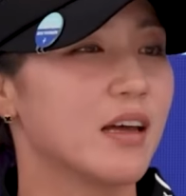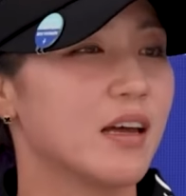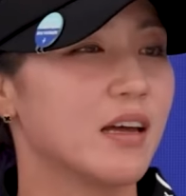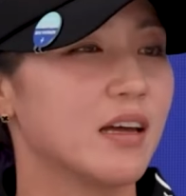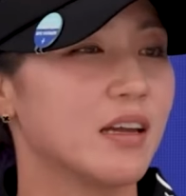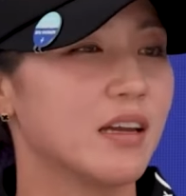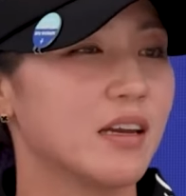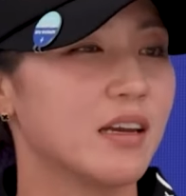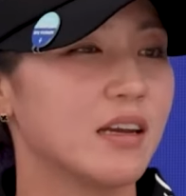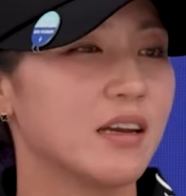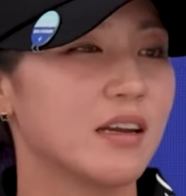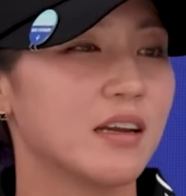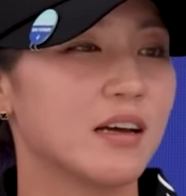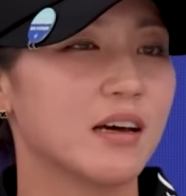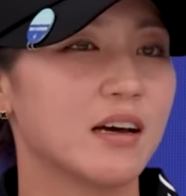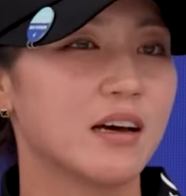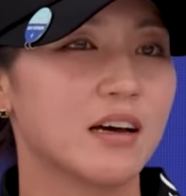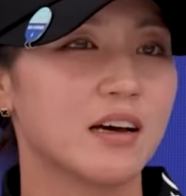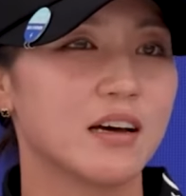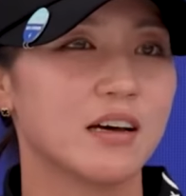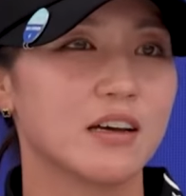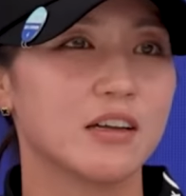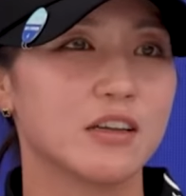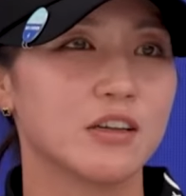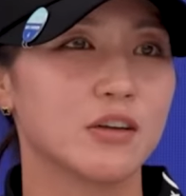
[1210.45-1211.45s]
And
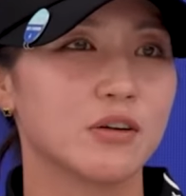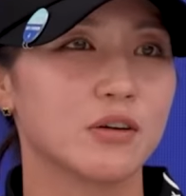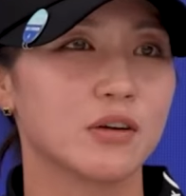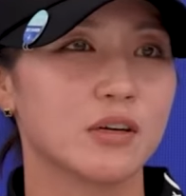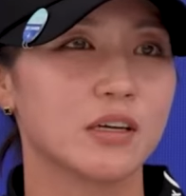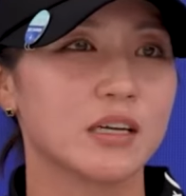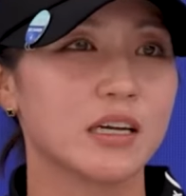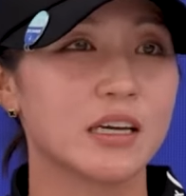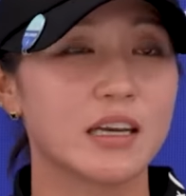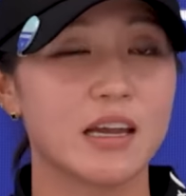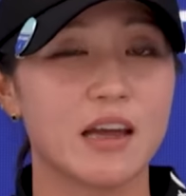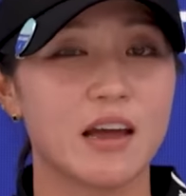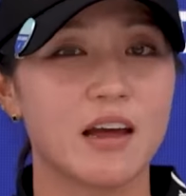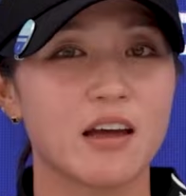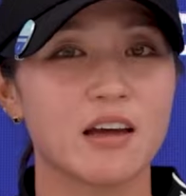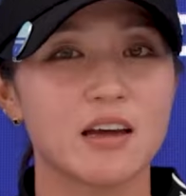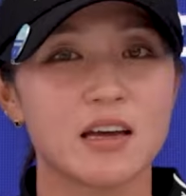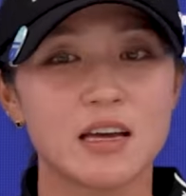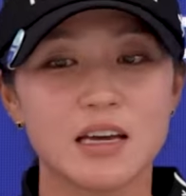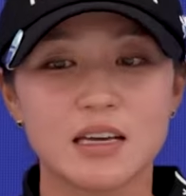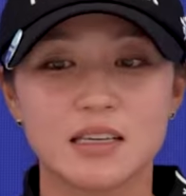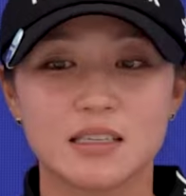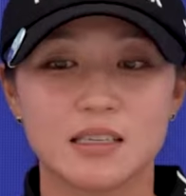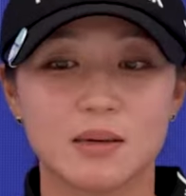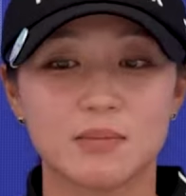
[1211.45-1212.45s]
you're gonna
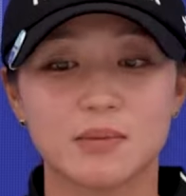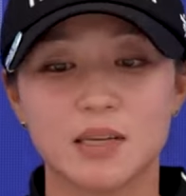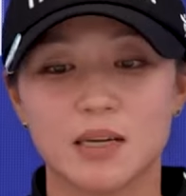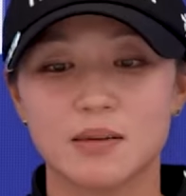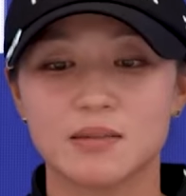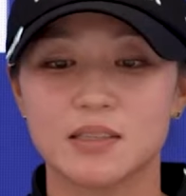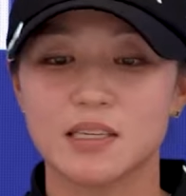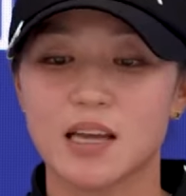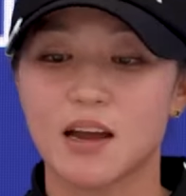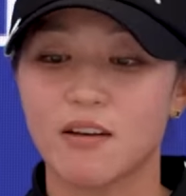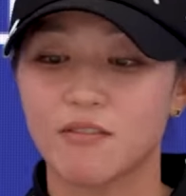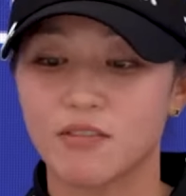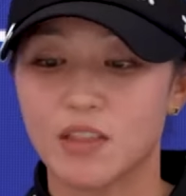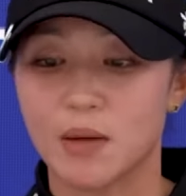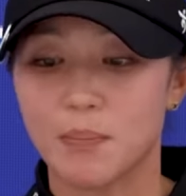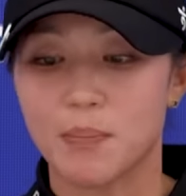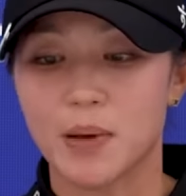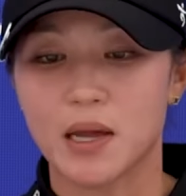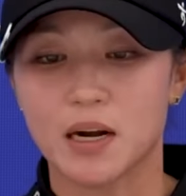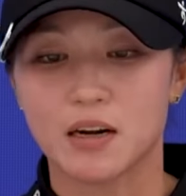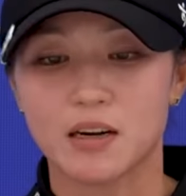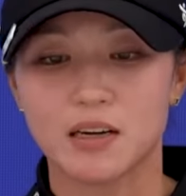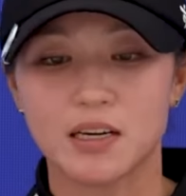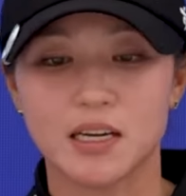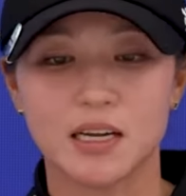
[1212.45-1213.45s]
sometimes have the
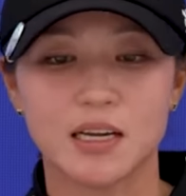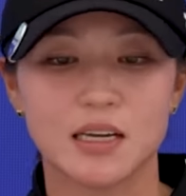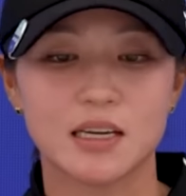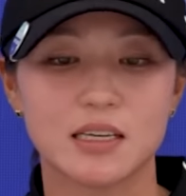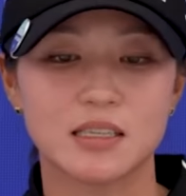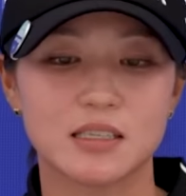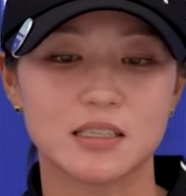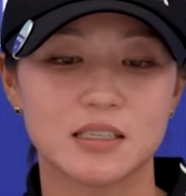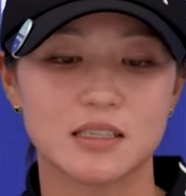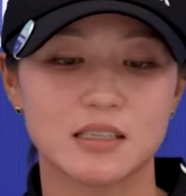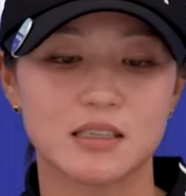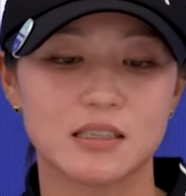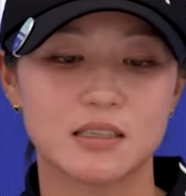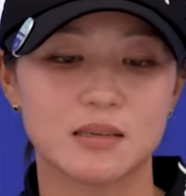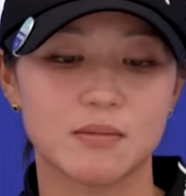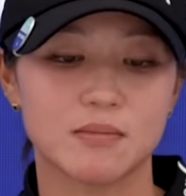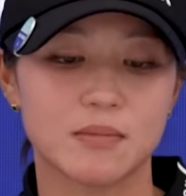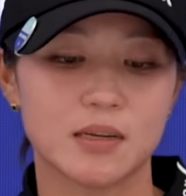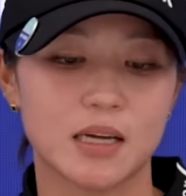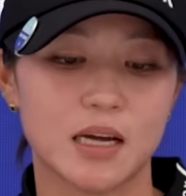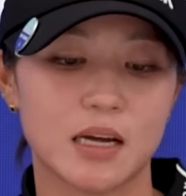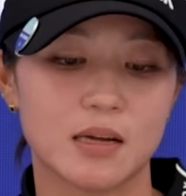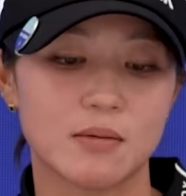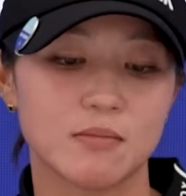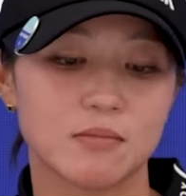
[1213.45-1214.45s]
better days and
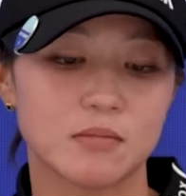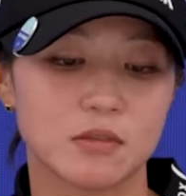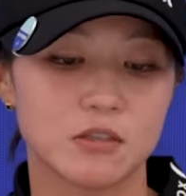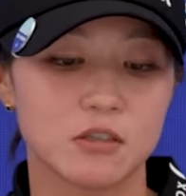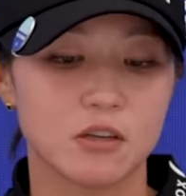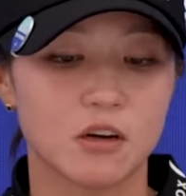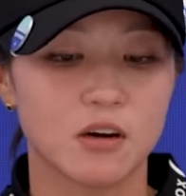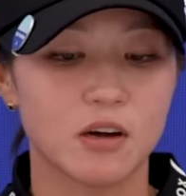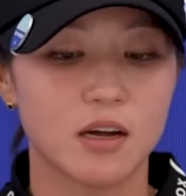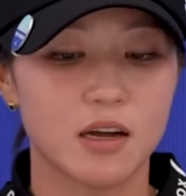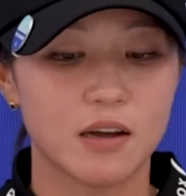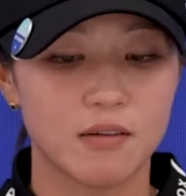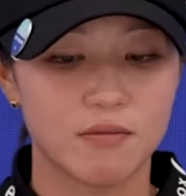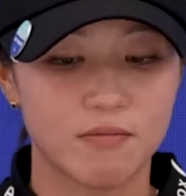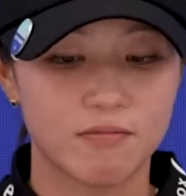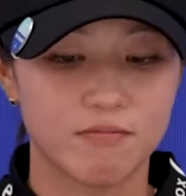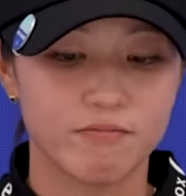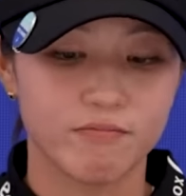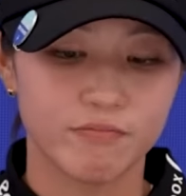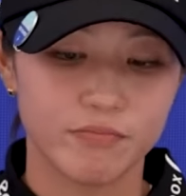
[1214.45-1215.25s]
sometimes not have